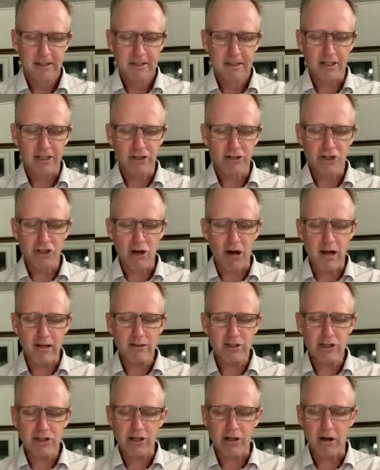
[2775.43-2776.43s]
That you're
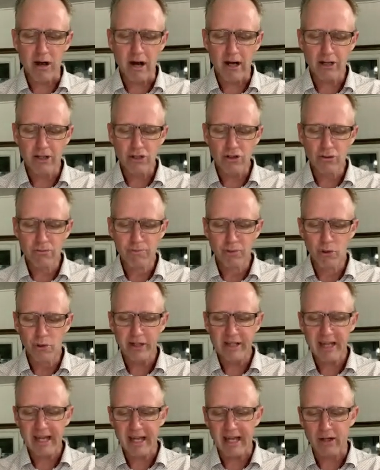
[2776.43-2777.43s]
God's child and you're born
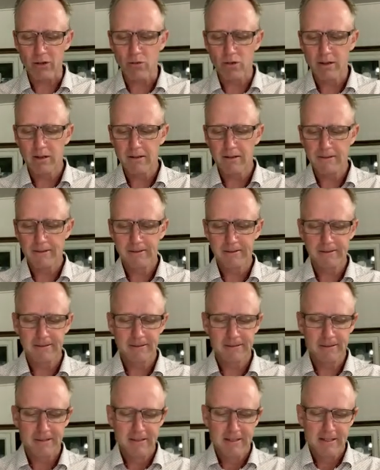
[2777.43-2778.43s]
again.
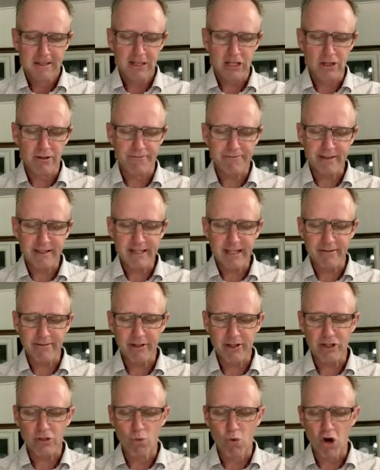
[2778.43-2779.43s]
That you're
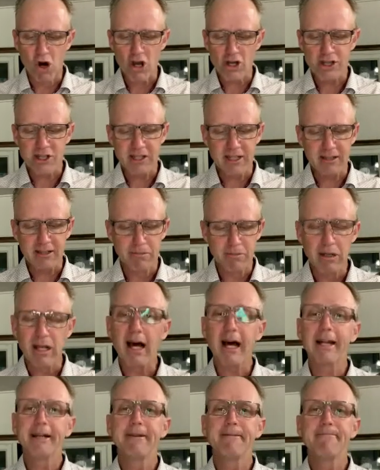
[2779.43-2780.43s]
forgiven and washed in the
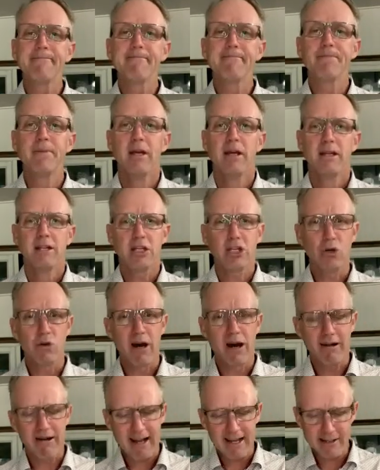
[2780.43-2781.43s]
blood. That you
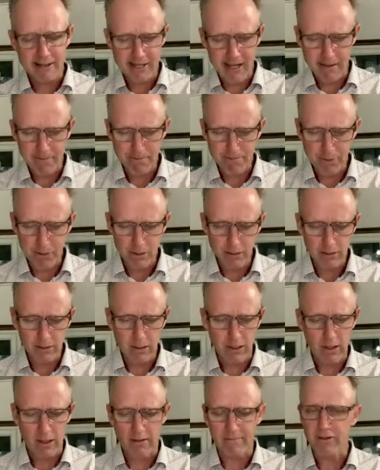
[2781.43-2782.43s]
are a
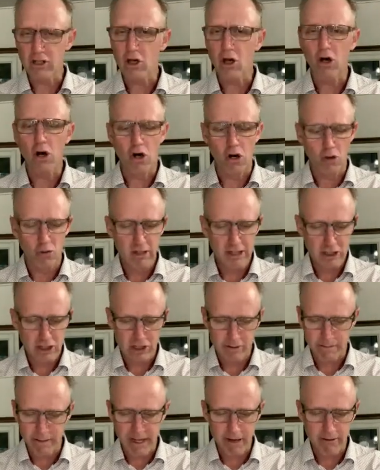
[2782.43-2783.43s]
temple of the Holy
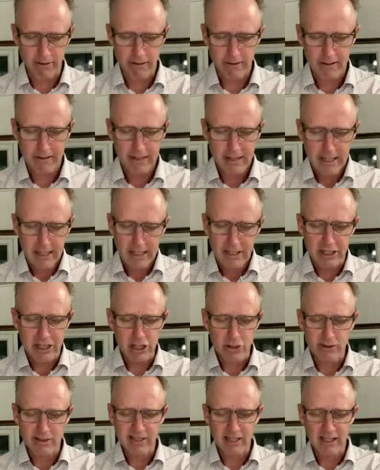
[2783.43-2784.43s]
Spirit. That
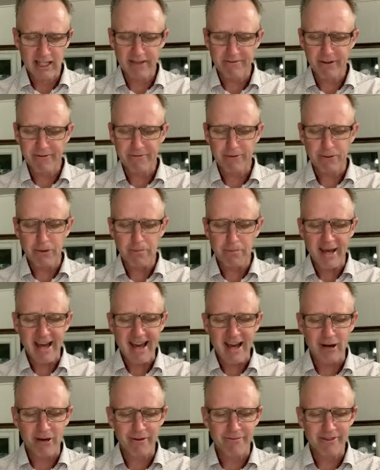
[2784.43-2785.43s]
you are delivered from the
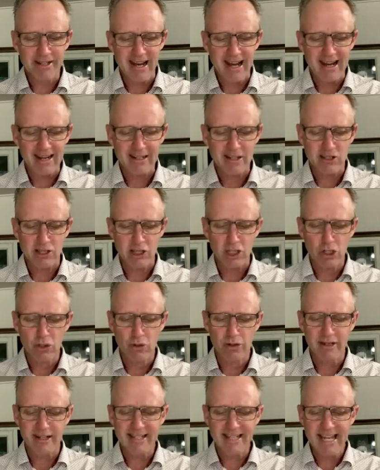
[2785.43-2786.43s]
power of darkness. That you
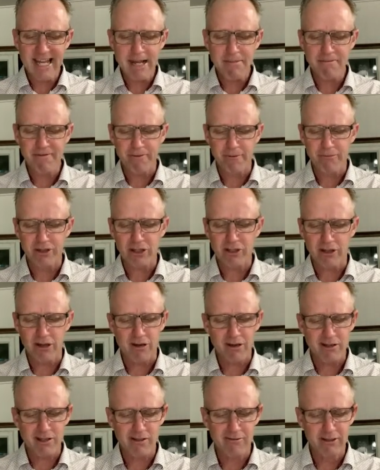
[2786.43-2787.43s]
are redeemed from the
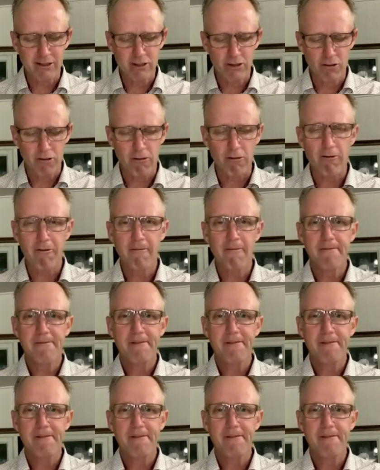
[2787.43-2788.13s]
curse of the law.